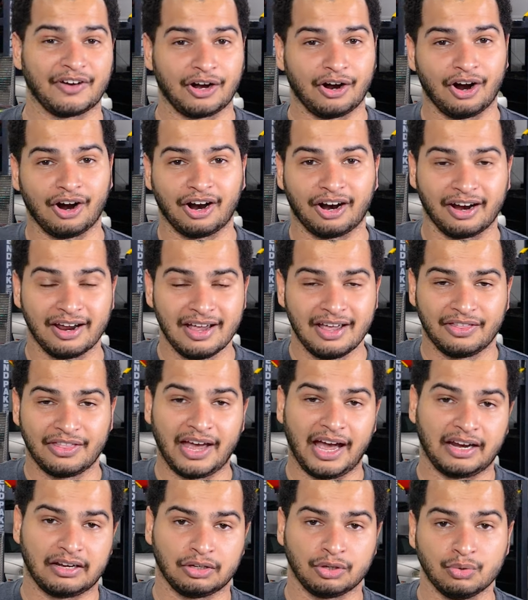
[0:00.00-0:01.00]
a car
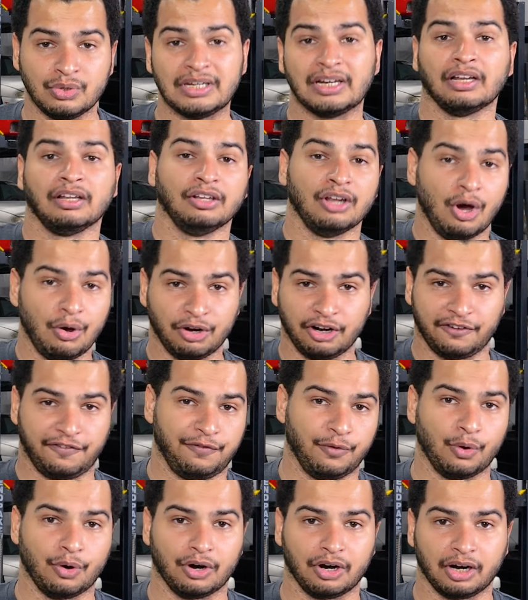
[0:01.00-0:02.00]
that you need a loaner
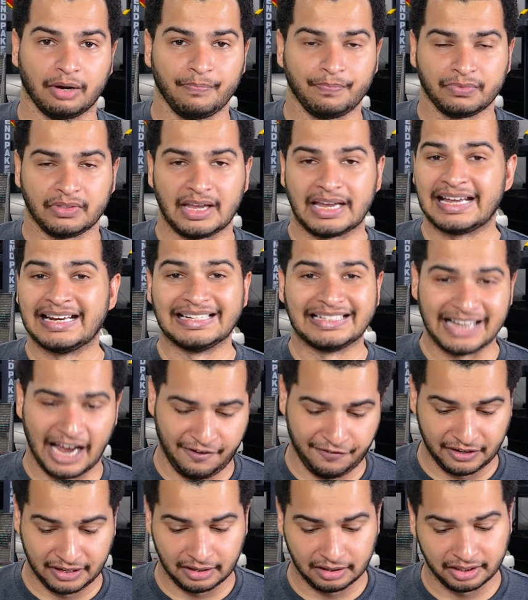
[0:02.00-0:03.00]
for
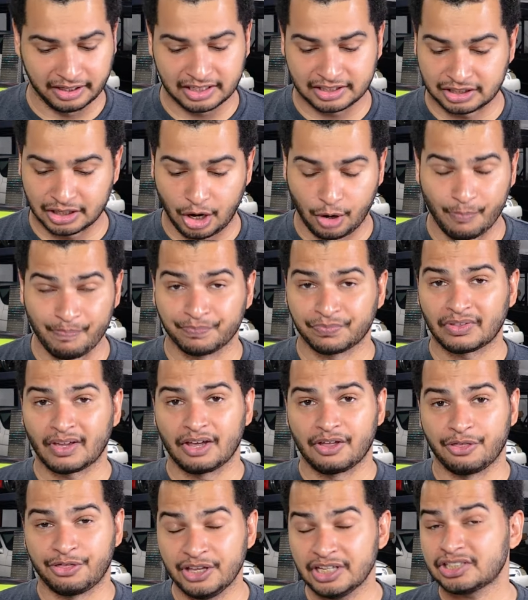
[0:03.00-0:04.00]
indefinitely. So
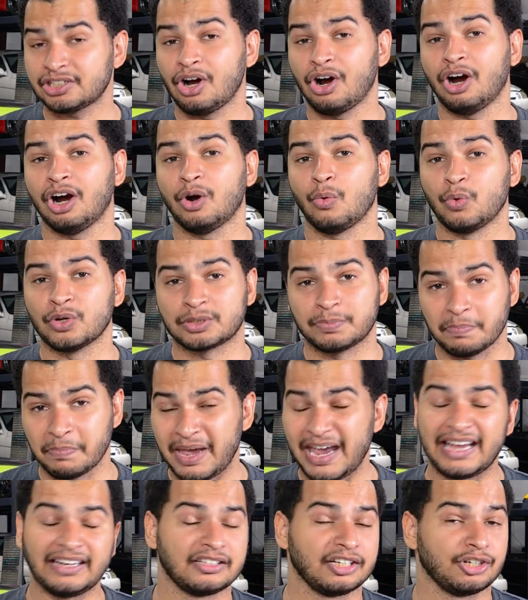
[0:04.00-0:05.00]
this car was
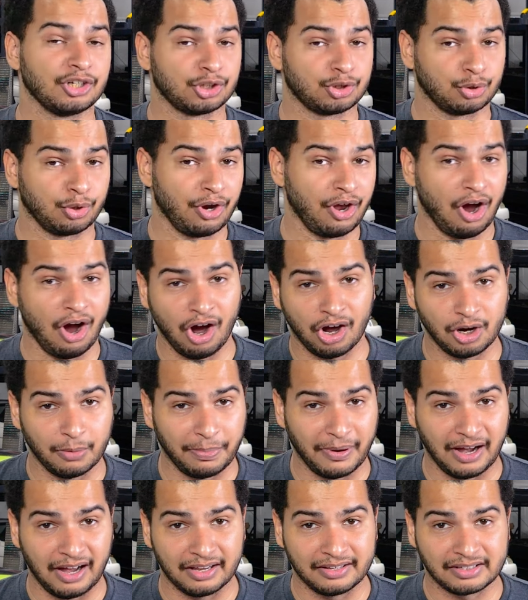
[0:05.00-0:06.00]
made to destroy
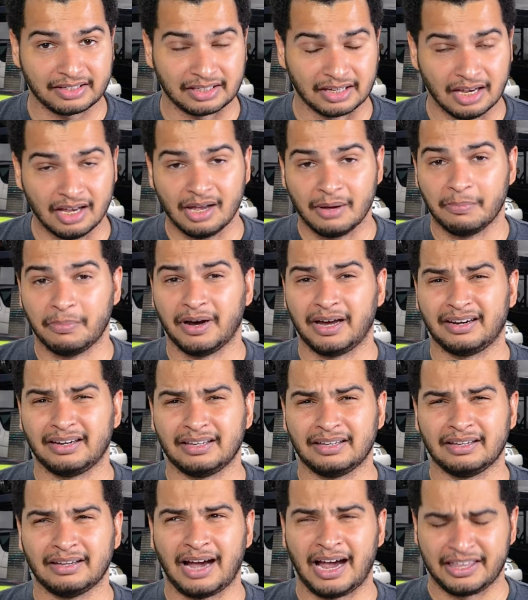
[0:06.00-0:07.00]
Autobahns,
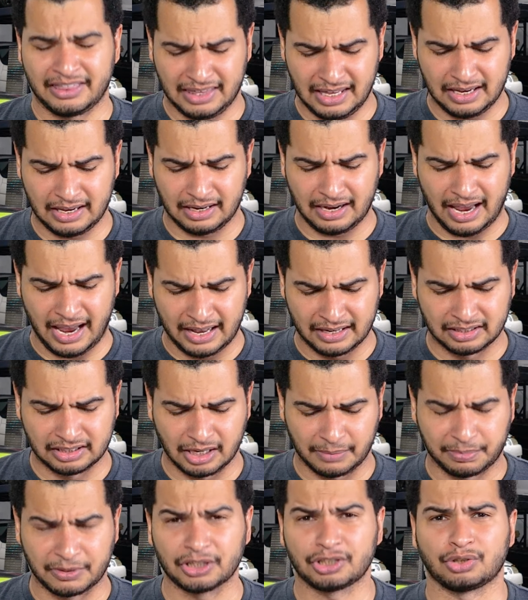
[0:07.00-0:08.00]
but I think it ends
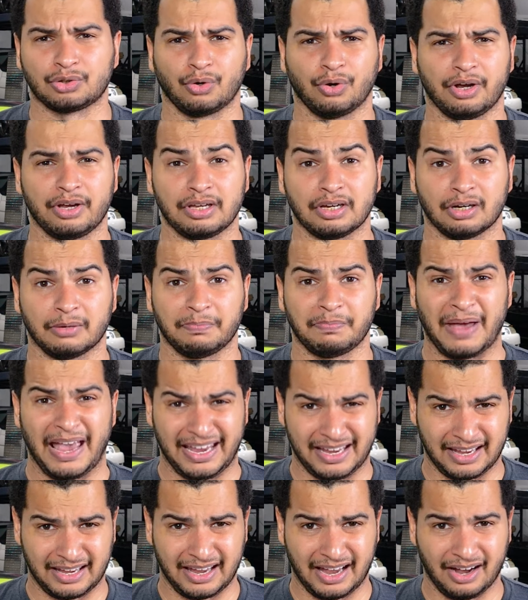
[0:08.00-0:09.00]
up destroying your
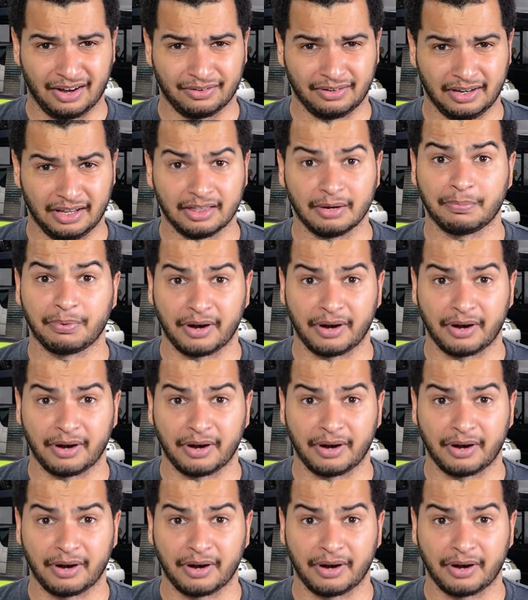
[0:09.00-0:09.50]
bank account in the